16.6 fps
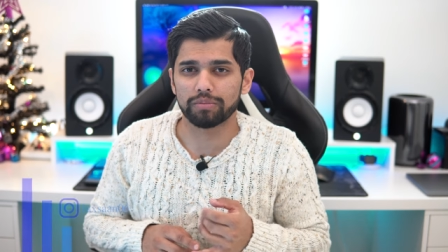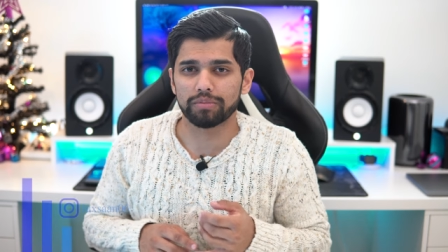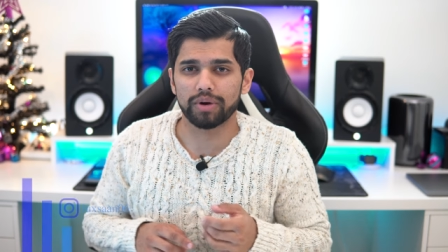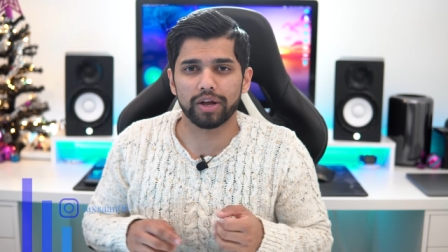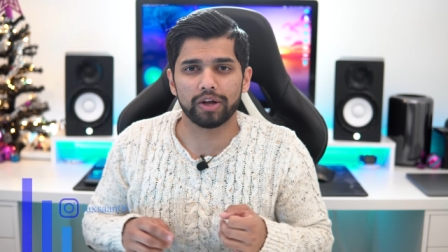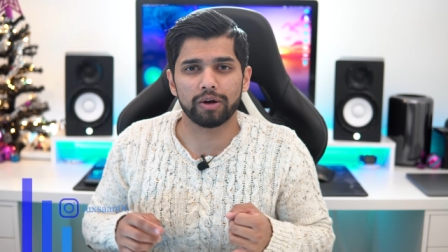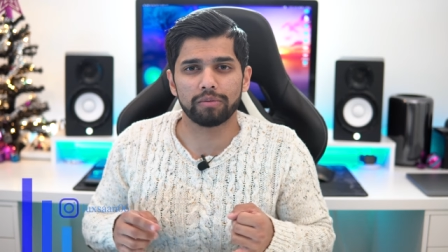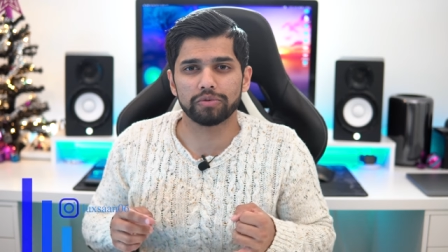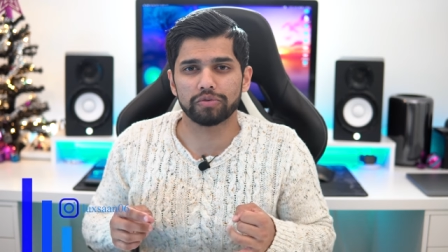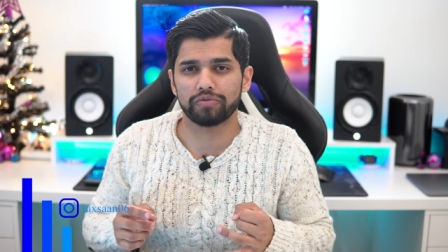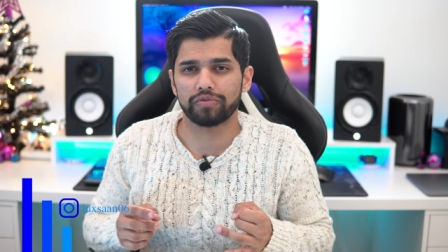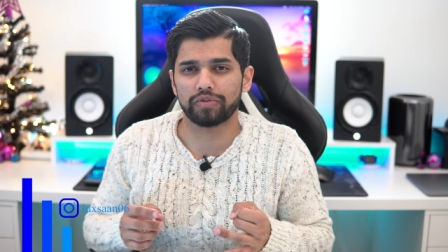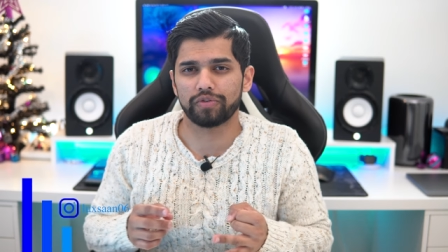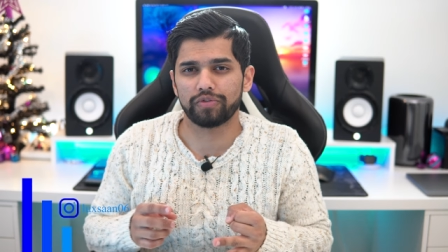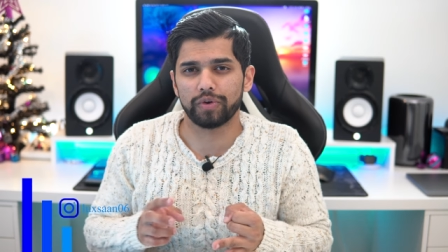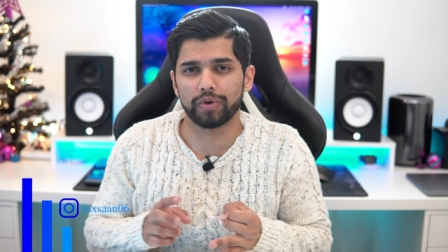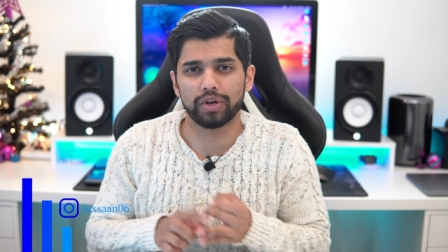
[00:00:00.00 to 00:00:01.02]
but it comes
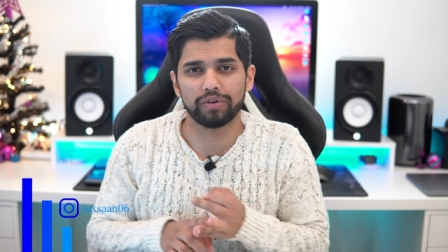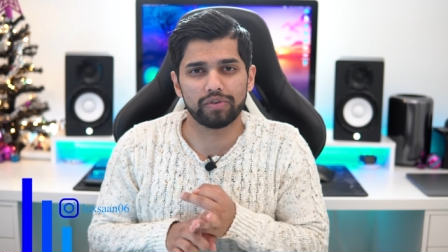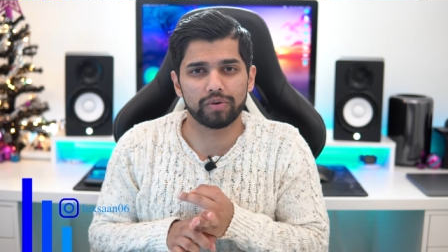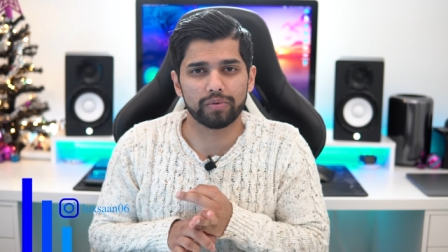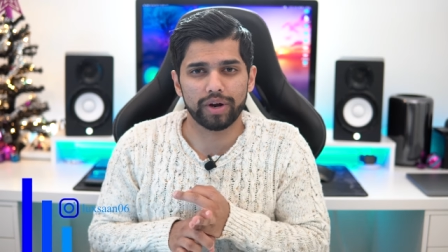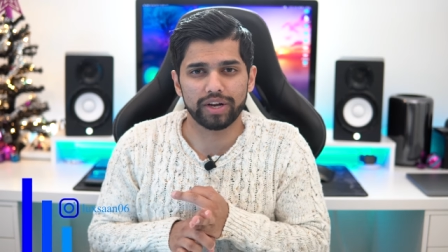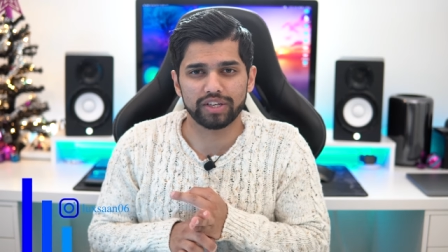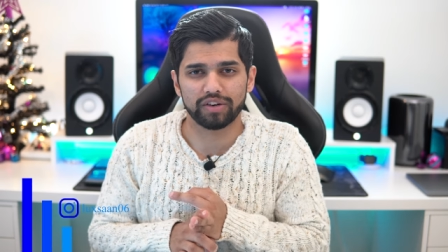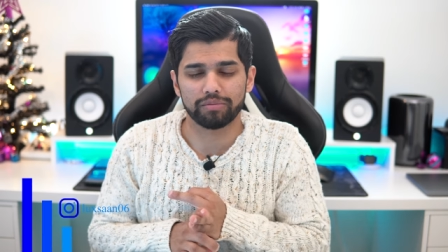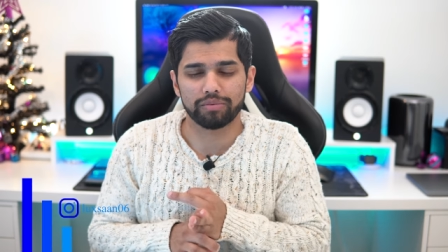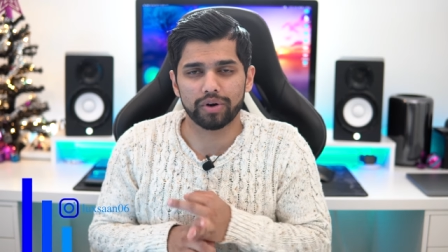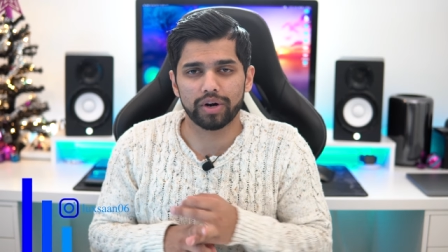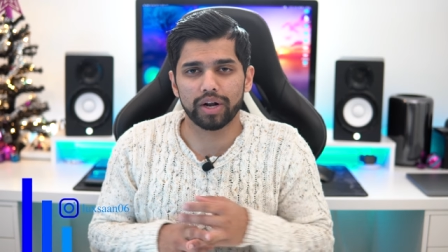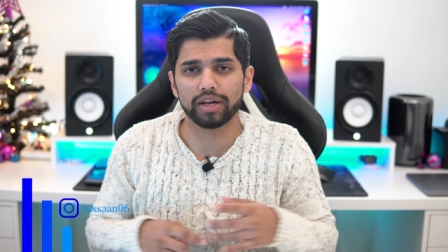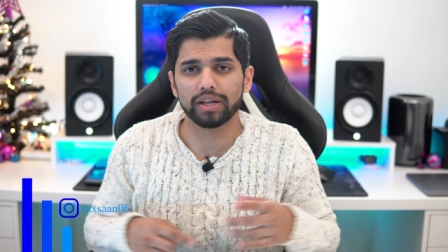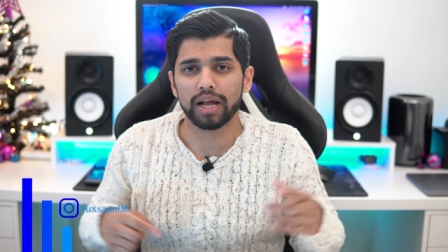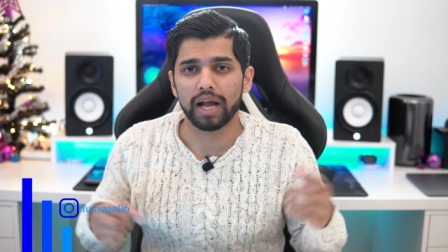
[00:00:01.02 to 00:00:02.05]
a few different range of
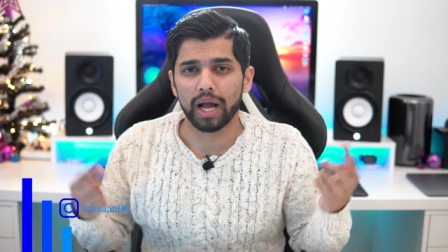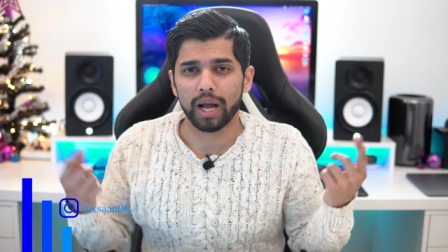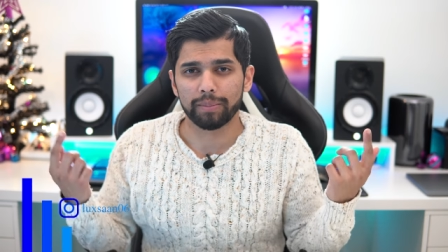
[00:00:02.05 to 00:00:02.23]
product.